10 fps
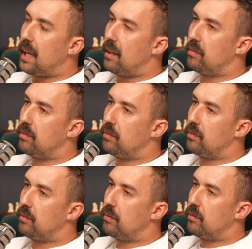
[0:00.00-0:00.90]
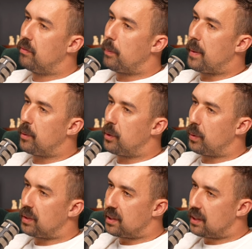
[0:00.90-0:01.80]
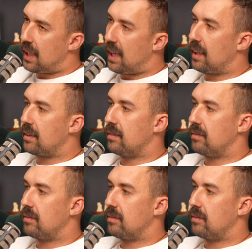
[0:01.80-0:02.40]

have for people who want to start